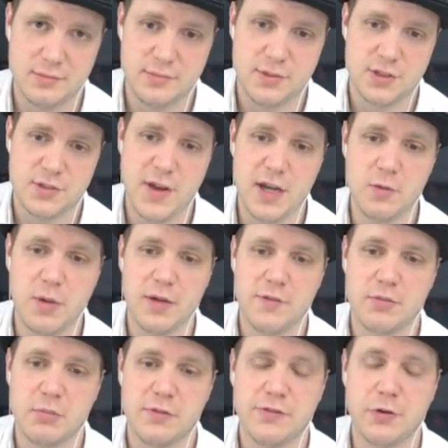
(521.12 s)
Sven went
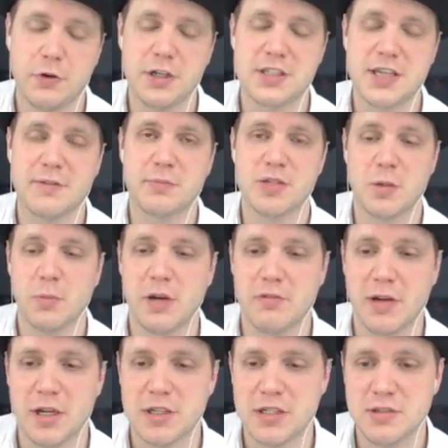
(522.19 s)
from a forty-seven percent win
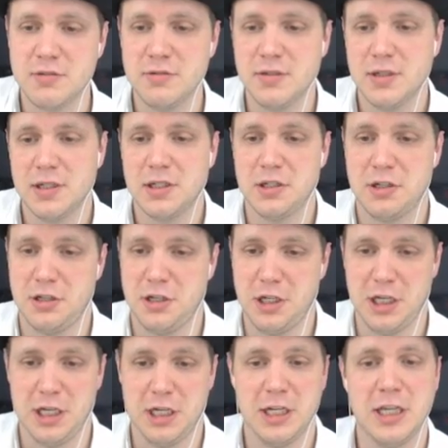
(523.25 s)
rate to
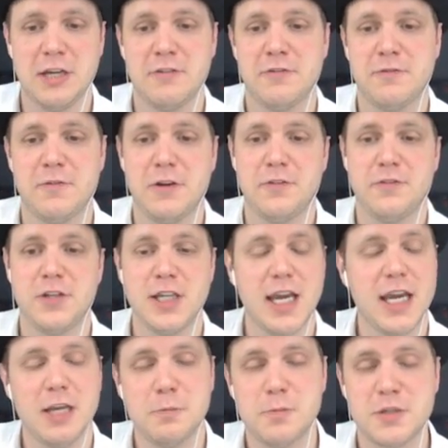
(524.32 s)
nearly a
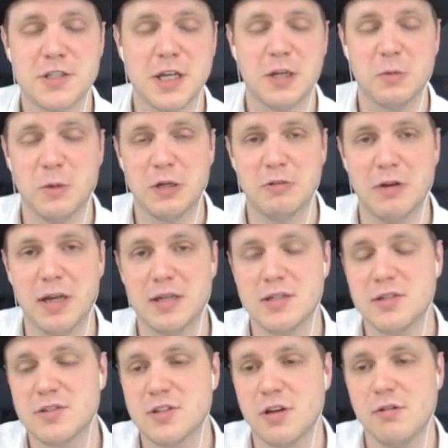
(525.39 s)
fifty-eight percent win rate.
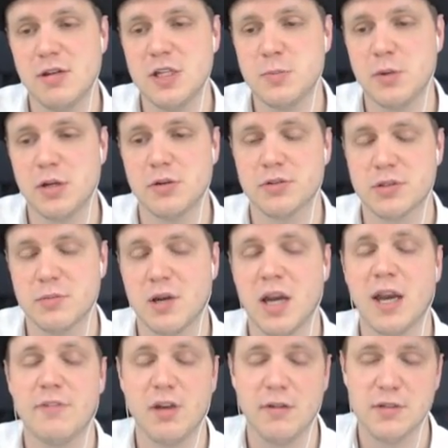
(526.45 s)
So he's pretty awesome.
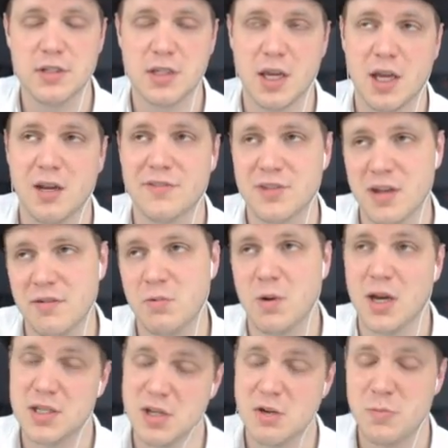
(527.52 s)
I have covered this again, I've covered
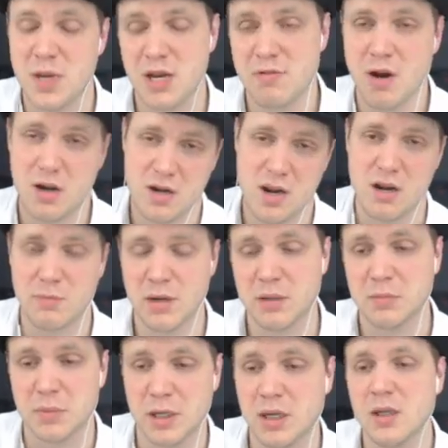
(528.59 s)
why he's O P right now,
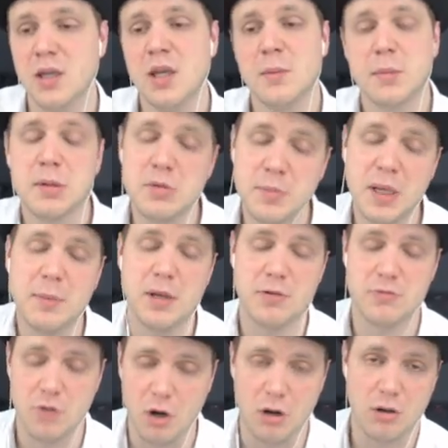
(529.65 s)
blah, blah, blah. But it would be a
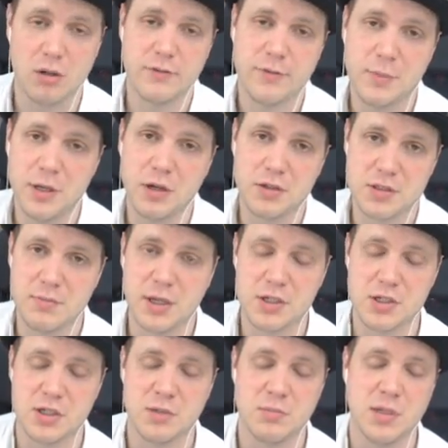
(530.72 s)
bit wrong for me not to
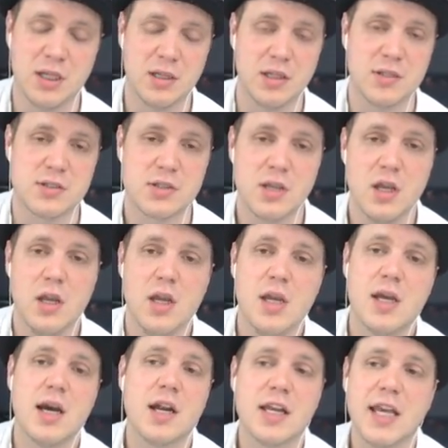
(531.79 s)
mention him in this.
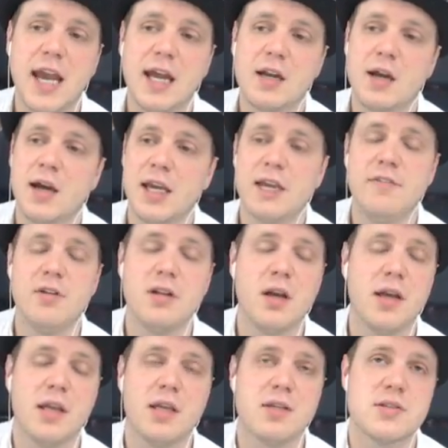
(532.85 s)
And again, like even
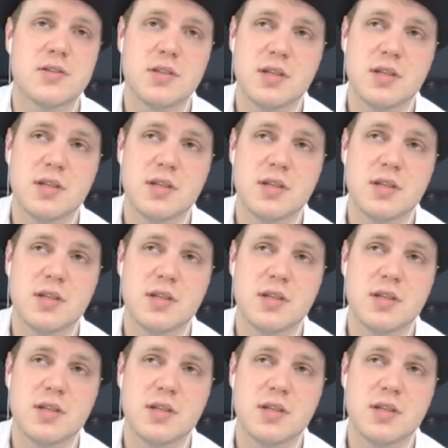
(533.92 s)
like his